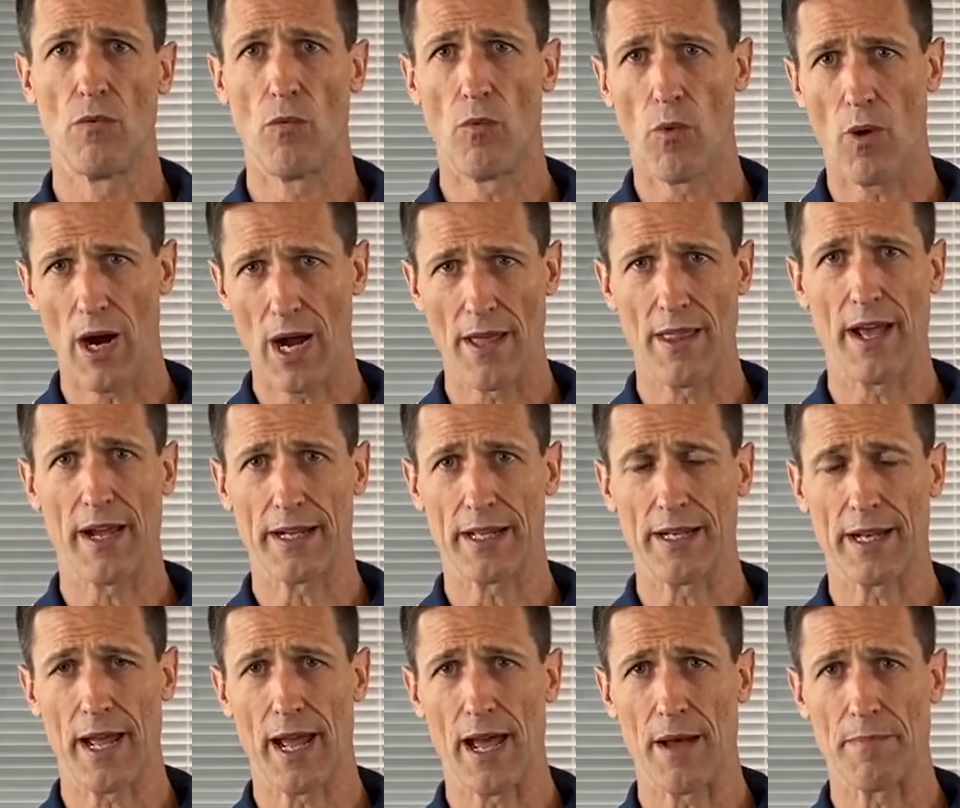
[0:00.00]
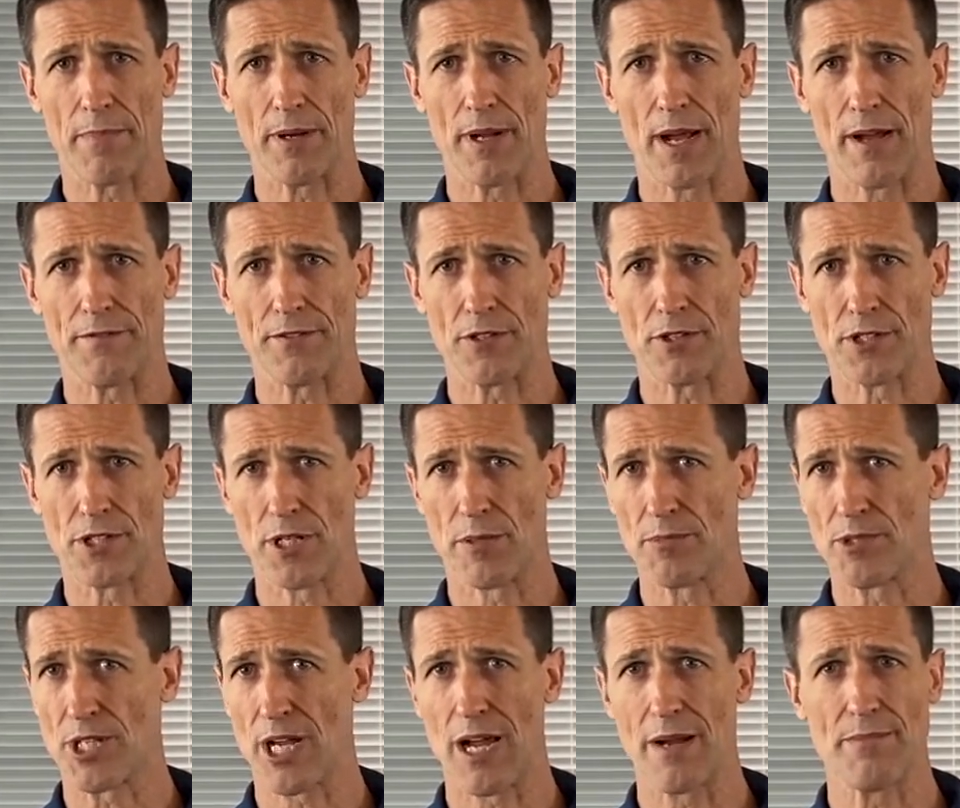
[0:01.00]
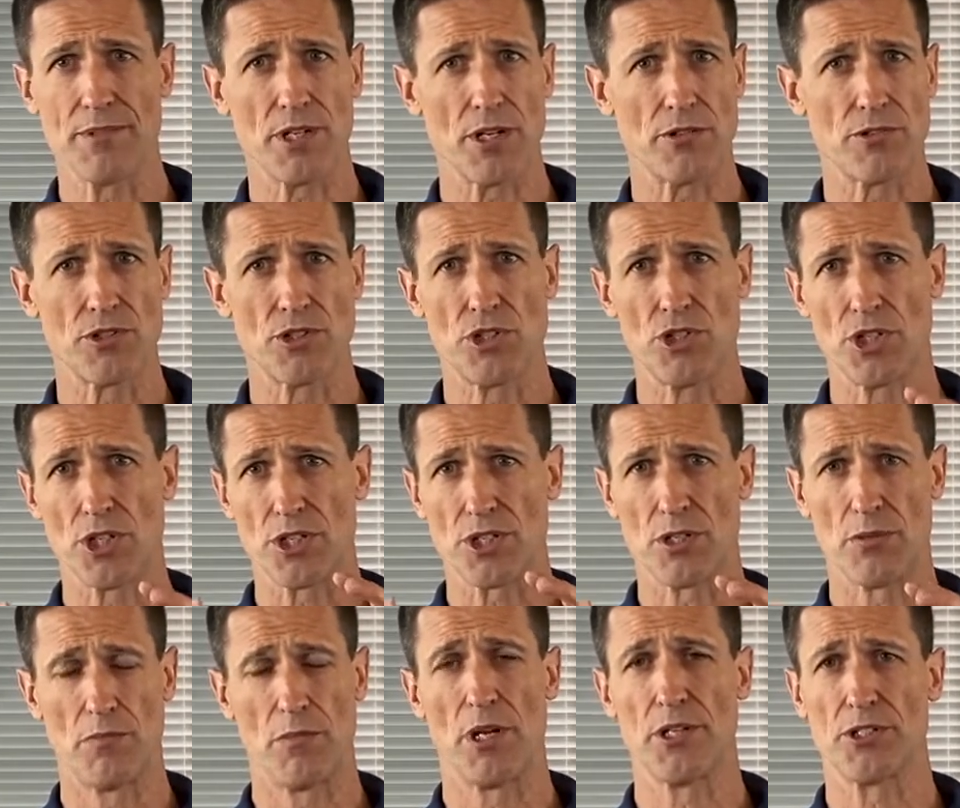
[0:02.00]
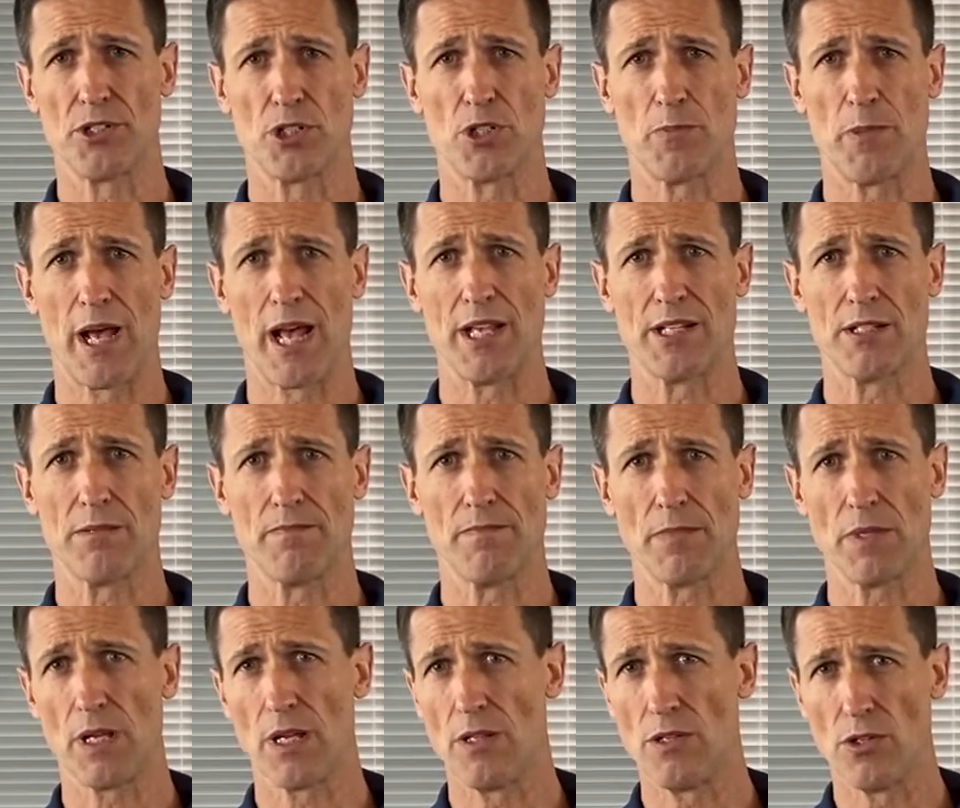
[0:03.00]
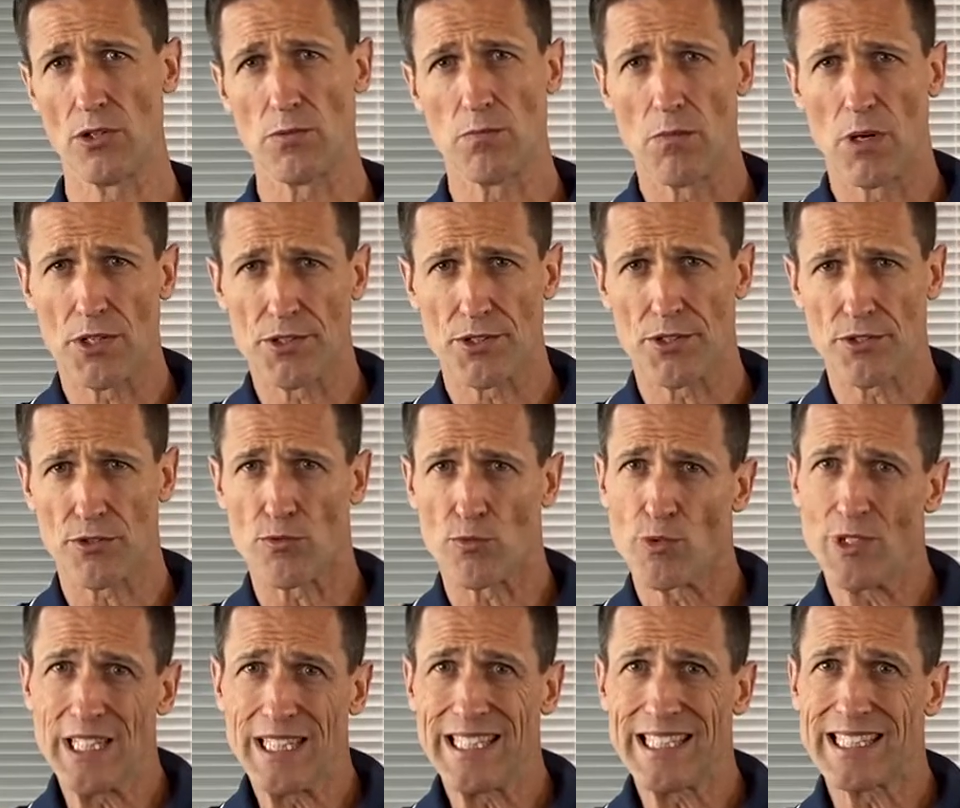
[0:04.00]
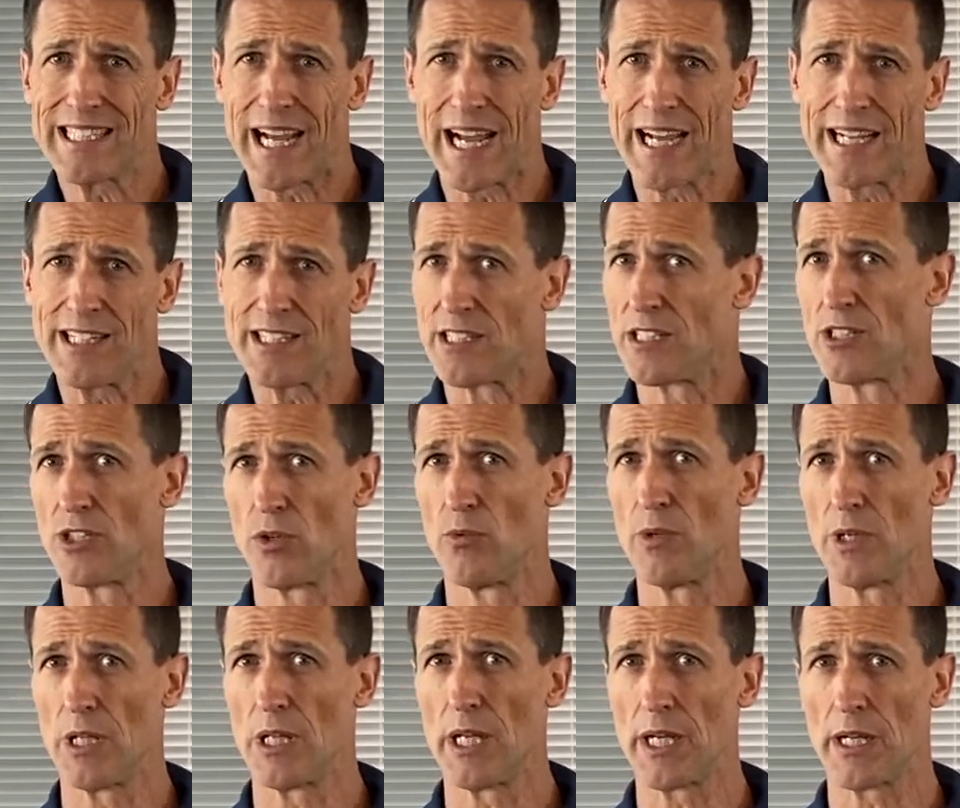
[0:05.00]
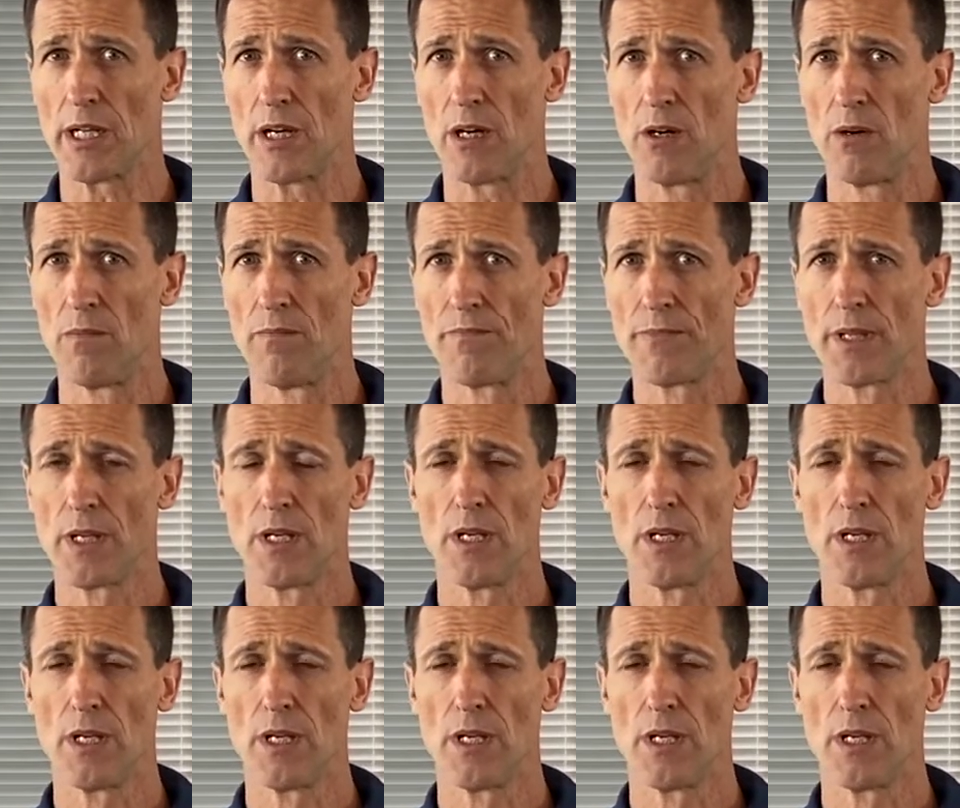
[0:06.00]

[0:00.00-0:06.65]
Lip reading: why that can happen after. Sometimes there's just a muscle spasm and those muscles are really tight and don't want to let go.